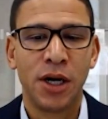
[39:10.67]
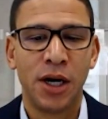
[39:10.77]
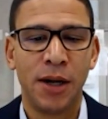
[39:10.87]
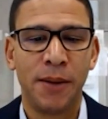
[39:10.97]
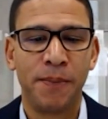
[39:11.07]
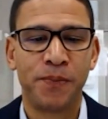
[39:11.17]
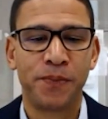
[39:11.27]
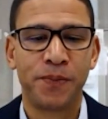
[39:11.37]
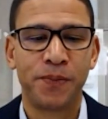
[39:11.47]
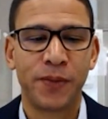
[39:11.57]

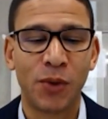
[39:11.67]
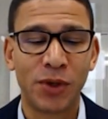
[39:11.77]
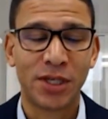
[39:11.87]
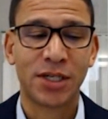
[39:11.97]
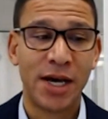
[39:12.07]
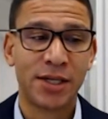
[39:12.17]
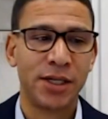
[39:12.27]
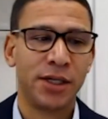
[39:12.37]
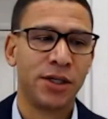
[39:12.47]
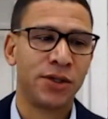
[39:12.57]
what success
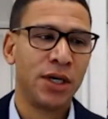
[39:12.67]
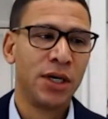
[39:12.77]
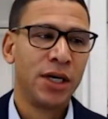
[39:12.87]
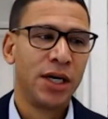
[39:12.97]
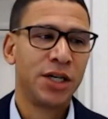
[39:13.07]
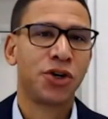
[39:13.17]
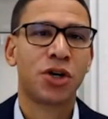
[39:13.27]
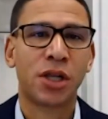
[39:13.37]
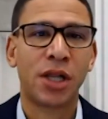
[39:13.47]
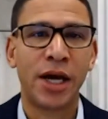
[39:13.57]
is your
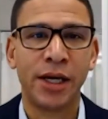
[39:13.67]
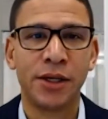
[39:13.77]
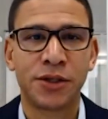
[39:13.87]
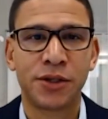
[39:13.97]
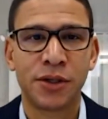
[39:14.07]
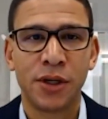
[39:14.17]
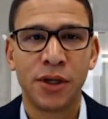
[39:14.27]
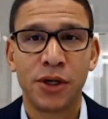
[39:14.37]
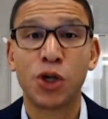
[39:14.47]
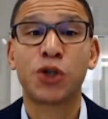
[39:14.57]
clients,
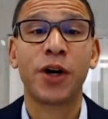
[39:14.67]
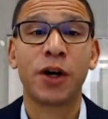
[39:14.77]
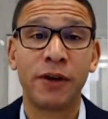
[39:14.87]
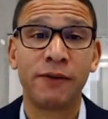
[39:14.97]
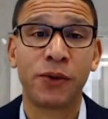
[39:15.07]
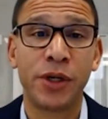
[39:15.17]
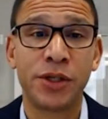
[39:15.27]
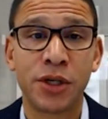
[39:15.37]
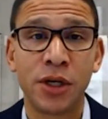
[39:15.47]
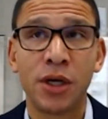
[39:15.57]
your sphere of
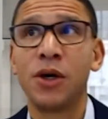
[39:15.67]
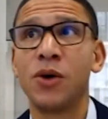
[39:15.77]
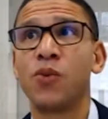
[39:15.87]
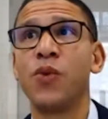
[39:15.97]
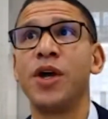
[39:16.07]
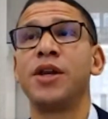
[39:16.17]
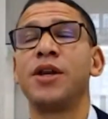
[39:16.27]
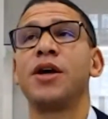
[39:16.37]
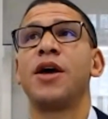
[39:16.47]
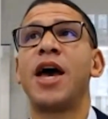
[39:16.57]
influence,
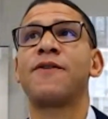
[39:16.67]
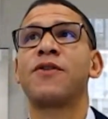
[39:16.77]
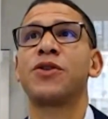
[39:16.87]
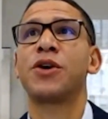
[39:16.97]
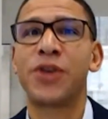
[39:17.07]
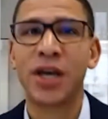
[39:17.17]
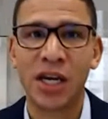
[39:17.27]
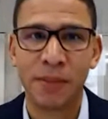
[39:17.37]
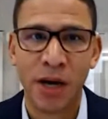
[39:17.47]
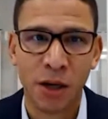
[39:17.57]
whenever they're
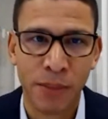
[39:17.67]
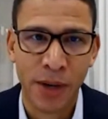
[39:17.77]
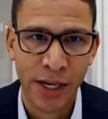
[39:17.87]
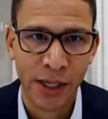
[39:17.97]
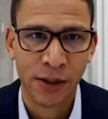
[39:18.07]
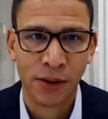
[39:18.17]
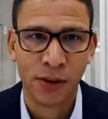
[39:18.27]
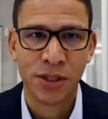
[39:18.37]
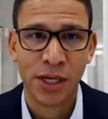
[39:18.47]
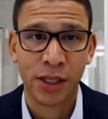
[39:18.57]
thinking about buying
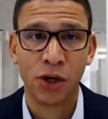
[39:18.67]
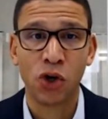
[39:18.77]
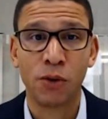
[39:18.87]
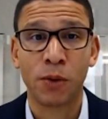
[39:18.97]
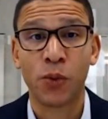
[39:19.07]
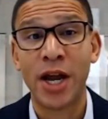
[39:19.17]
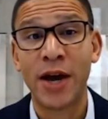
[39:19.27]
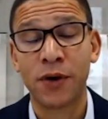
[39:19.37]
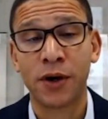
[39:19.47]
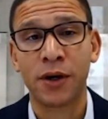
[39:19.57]
or selling a home, or
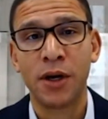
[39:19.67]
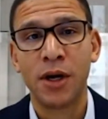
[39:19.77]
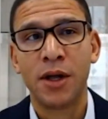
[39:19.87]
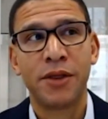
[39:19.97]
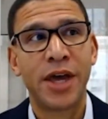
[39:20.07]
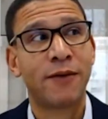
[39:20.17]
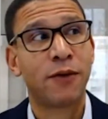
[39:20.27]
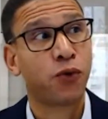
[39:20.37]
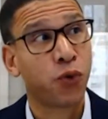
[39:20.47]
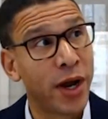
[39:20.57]
whenever they have a
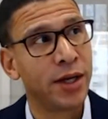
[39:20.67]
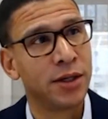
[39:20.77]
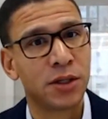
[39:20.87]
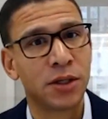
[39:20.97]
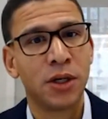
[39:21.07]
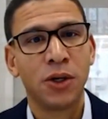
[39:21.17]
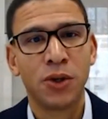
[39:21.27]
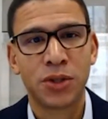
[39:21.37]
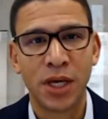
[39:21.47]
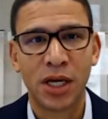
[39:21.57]
friend
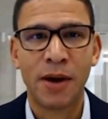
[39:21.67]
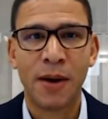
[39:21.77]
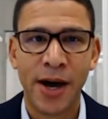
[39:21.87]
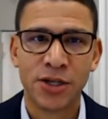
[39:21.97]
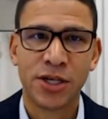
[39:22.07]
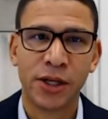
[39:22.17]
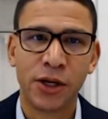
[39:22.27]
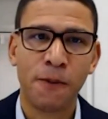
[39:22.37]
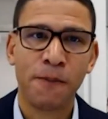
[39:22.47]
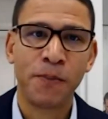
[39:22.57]
who's thinking about buying and selling a
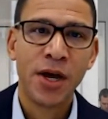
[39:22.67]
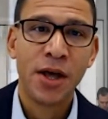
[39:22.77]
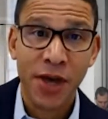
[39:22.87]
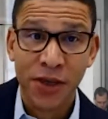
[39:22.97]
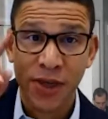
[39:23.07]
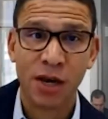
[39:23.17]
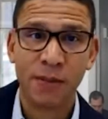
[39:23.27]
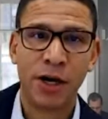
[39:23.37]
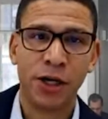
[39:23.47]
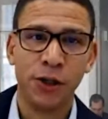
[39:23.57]
home, they think
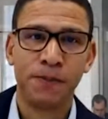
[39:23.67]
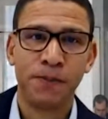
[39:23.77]
about you